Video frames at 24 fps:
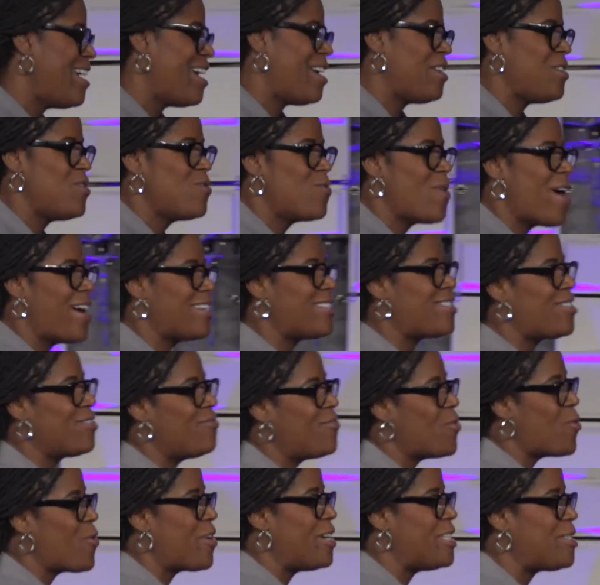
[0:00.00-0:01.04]
and you watch The
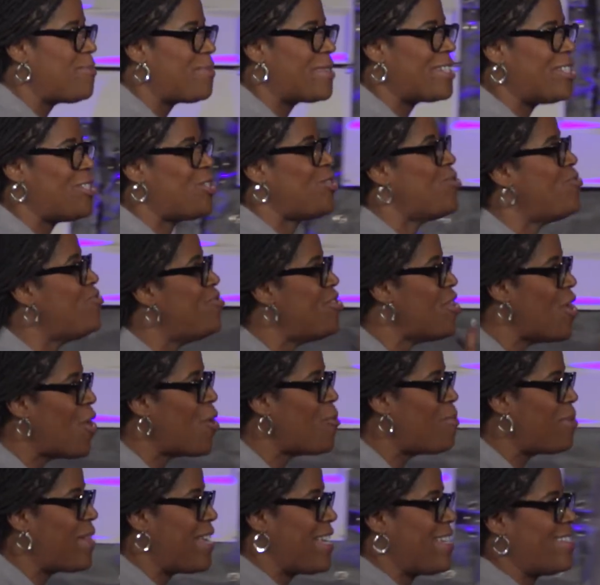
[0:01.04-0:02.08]
Voice because you
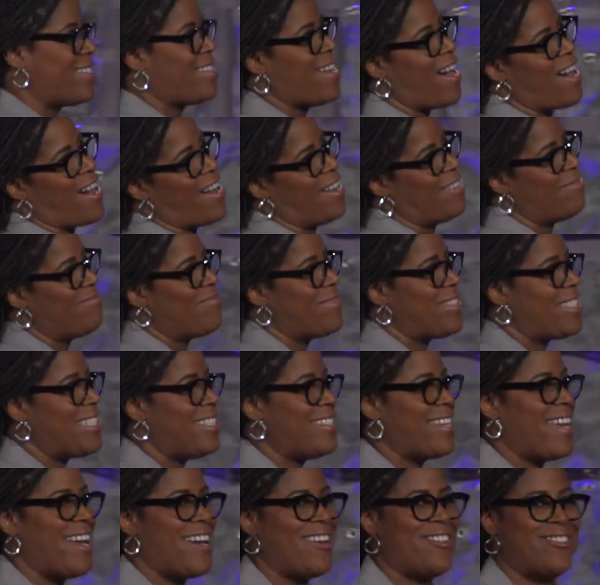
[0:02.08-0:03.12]
know Blake is hot,
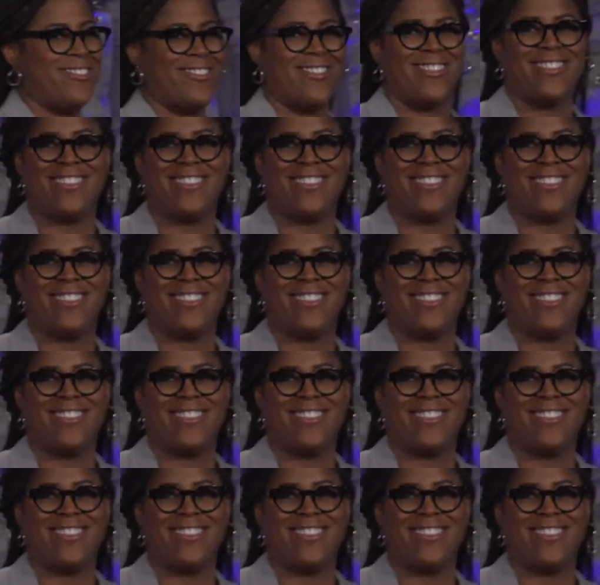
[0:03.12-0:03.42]
sit down.